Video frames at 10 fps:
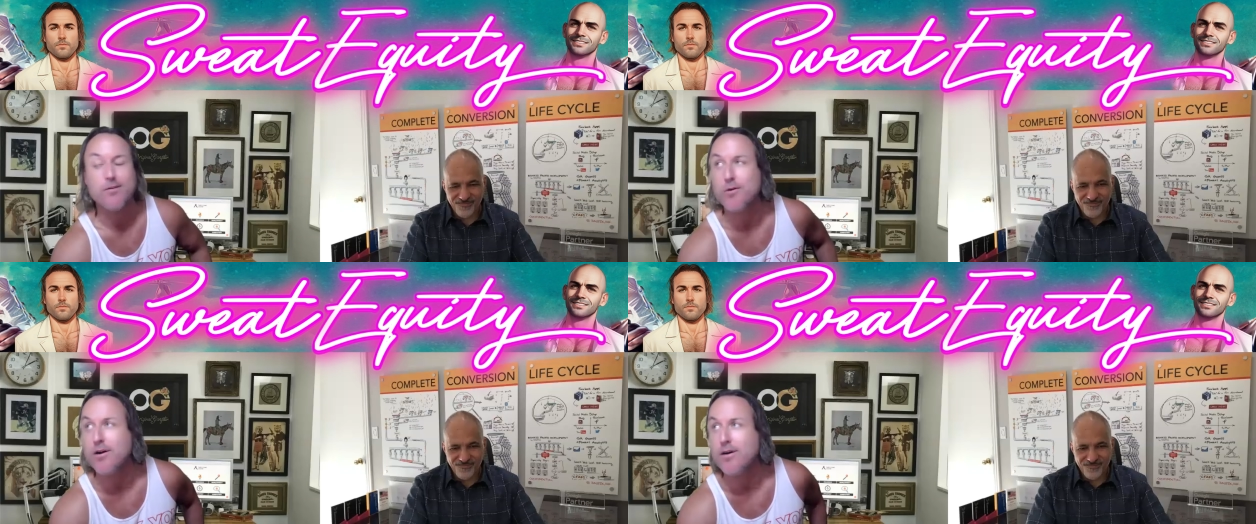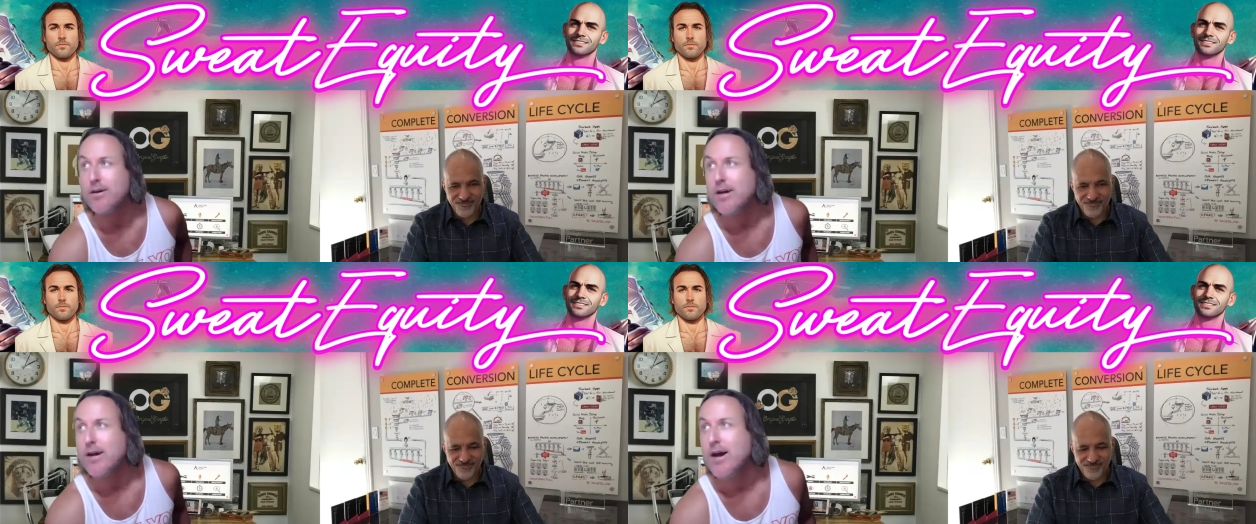Speaker 1: as
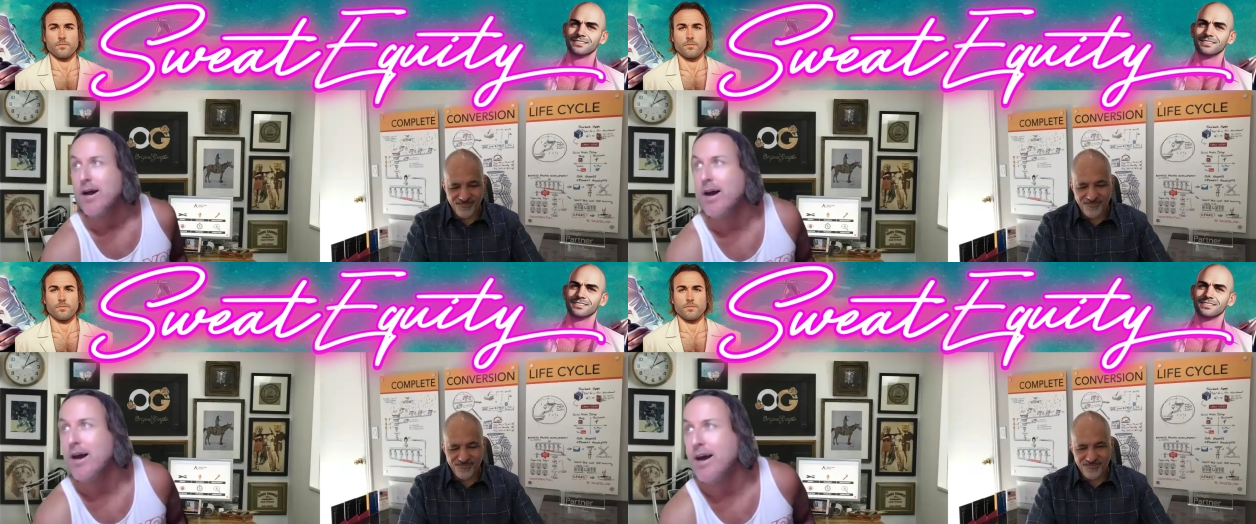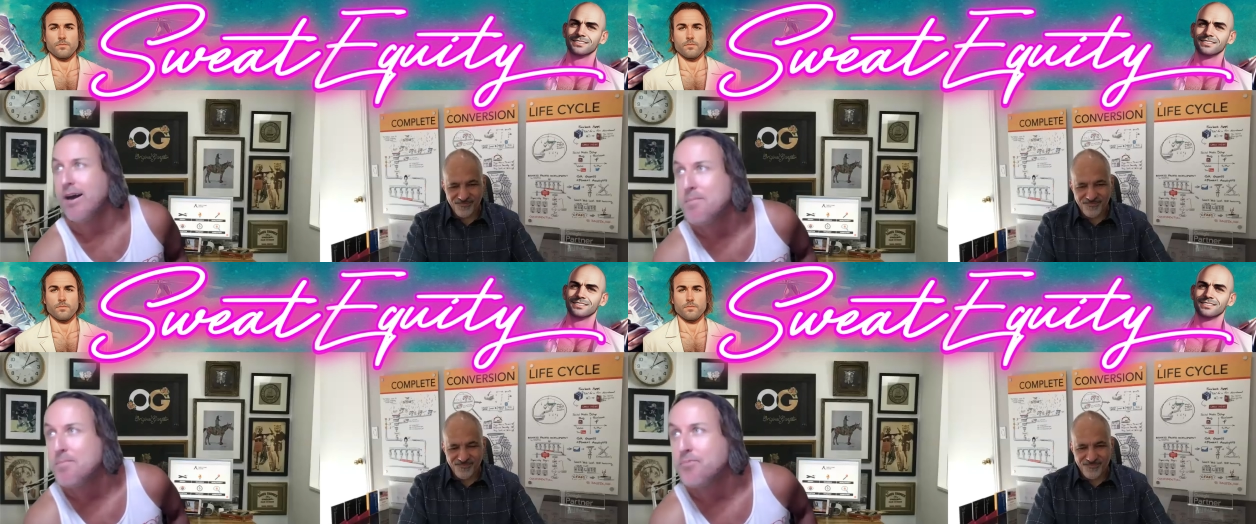well.
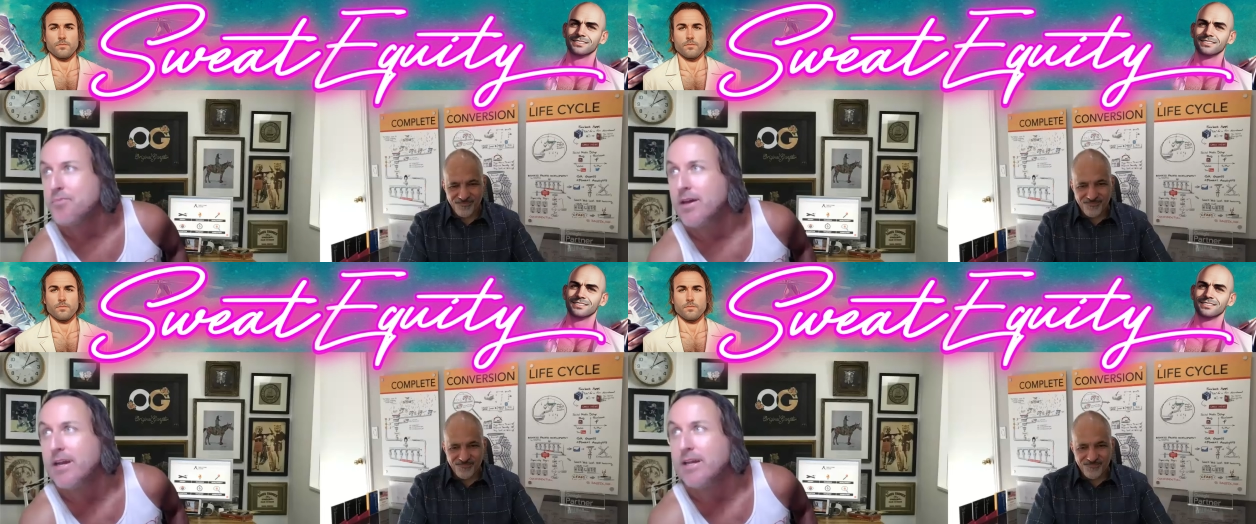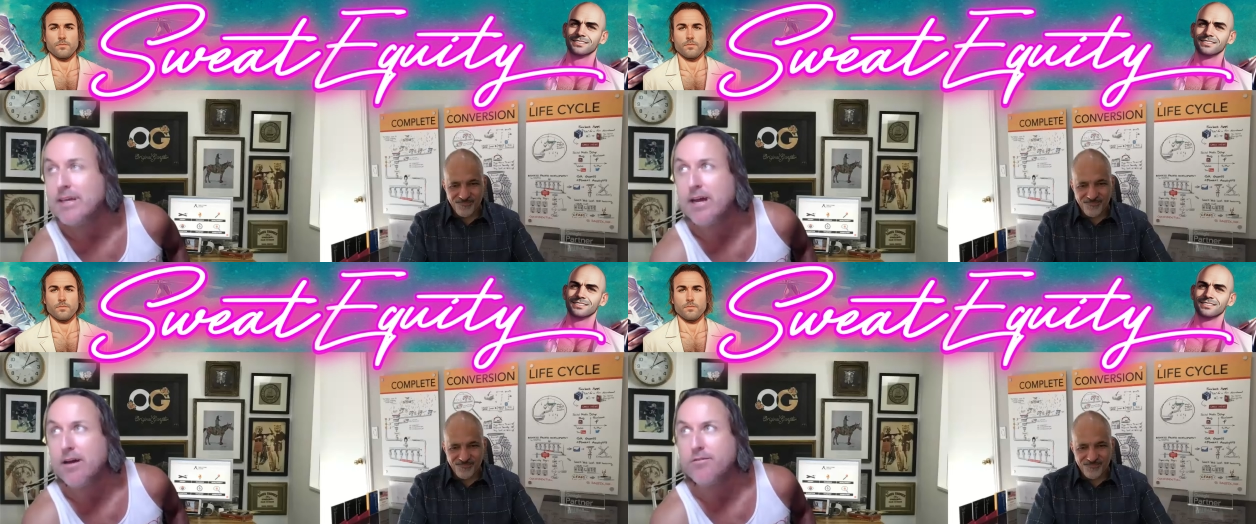Um,
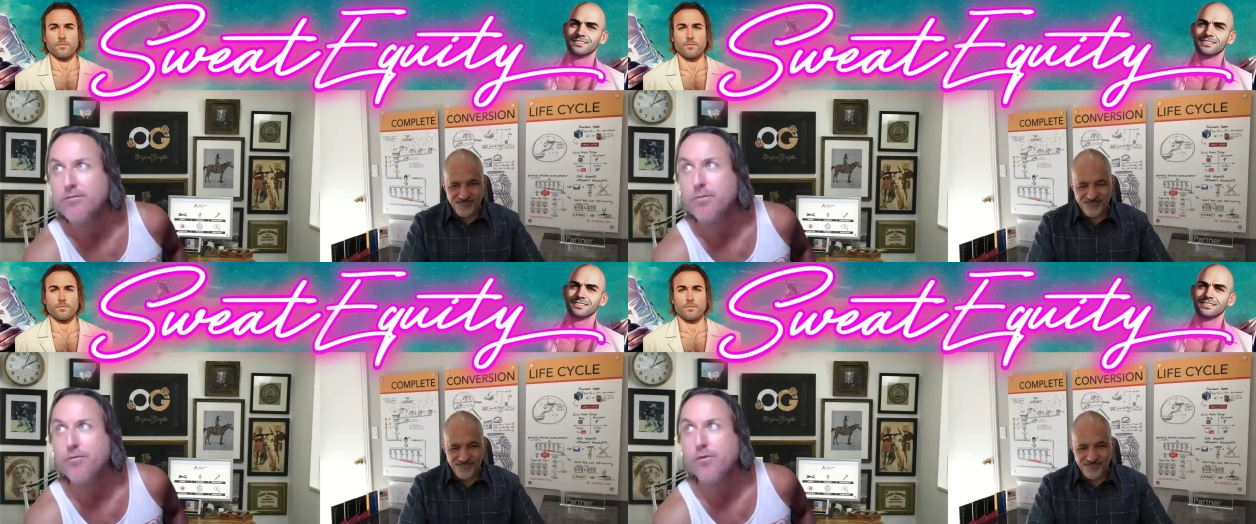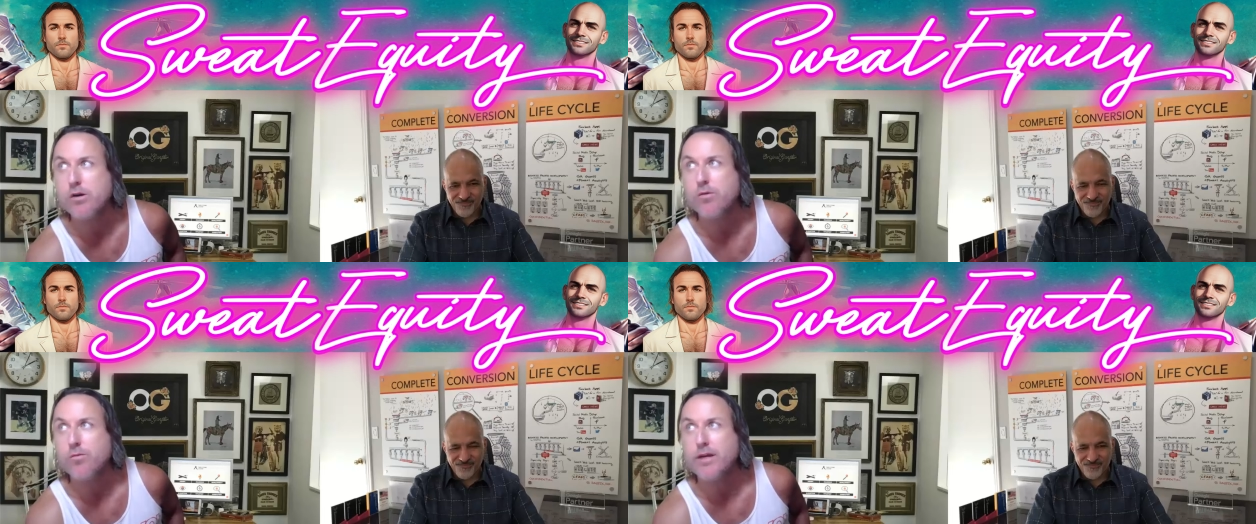anything else
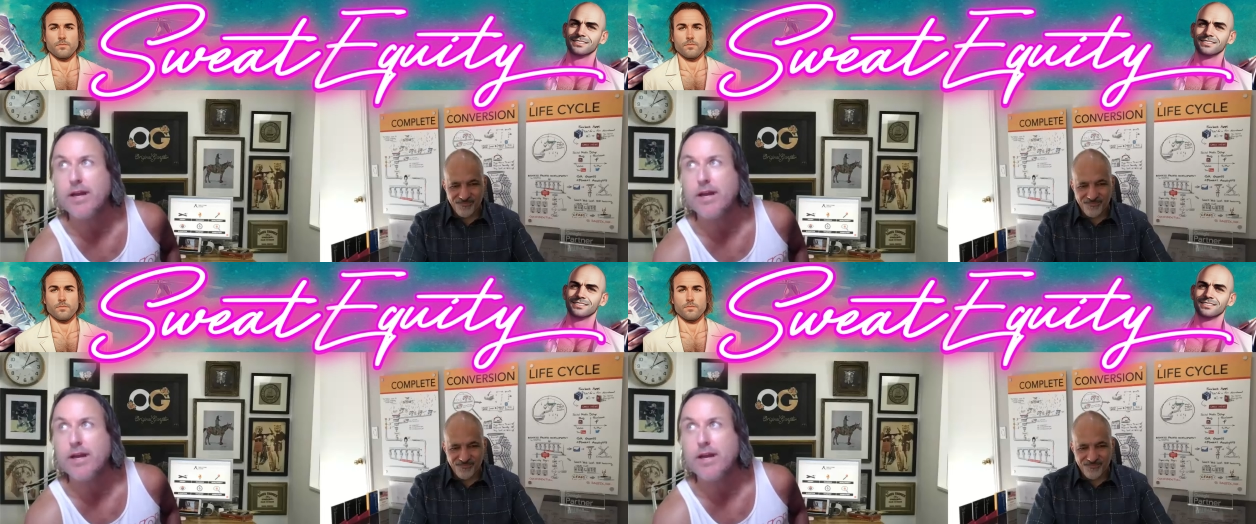before